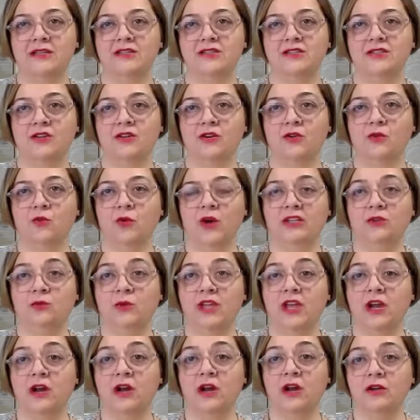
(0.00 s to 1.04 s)
So what
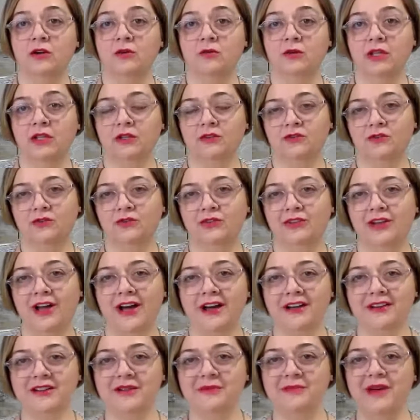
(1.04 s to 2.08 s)
we are going to
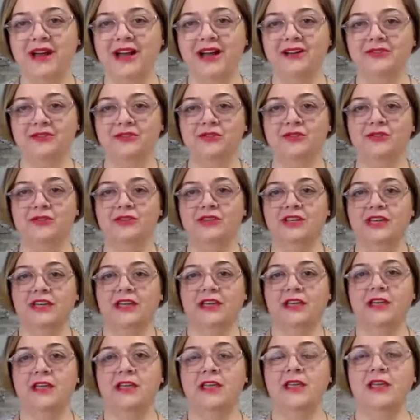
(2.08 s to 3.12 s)
talk about
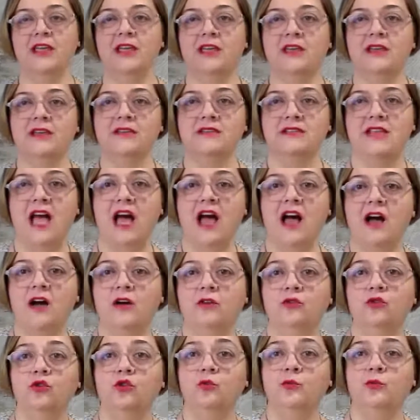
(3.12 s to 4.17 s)
today is
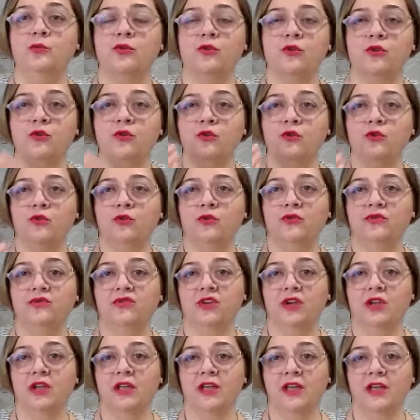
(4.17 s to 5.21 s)
how to prove
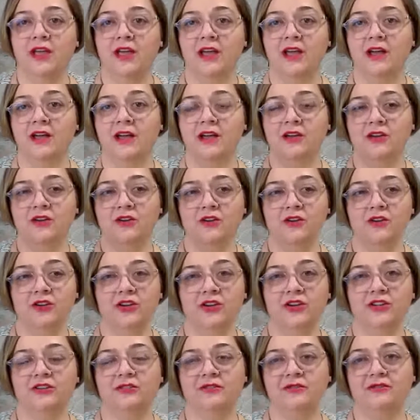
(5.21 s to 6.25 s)
a
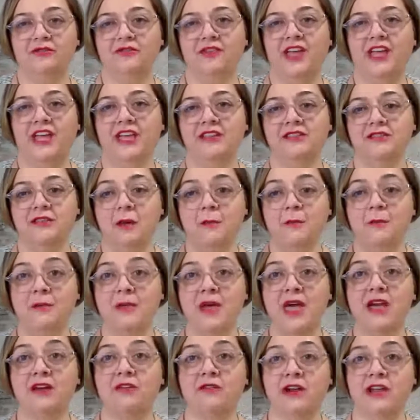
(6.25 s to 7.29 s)
good faith
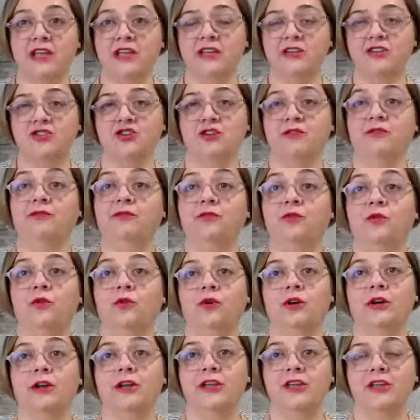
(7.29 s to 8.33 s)
marriage
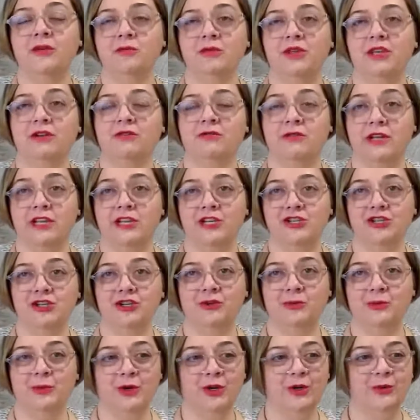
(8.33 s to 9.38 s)
for
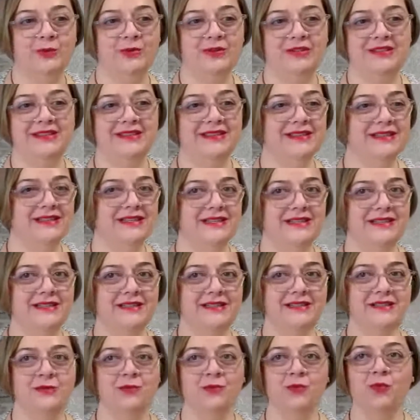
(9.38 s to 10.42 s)
immigration
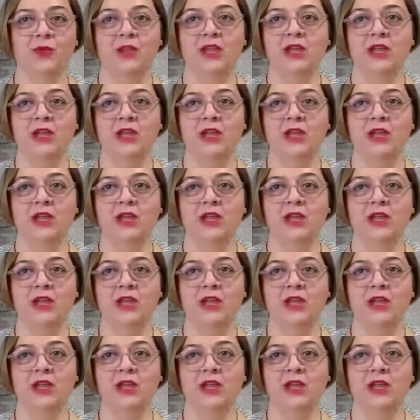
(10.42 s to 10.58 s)
purposes.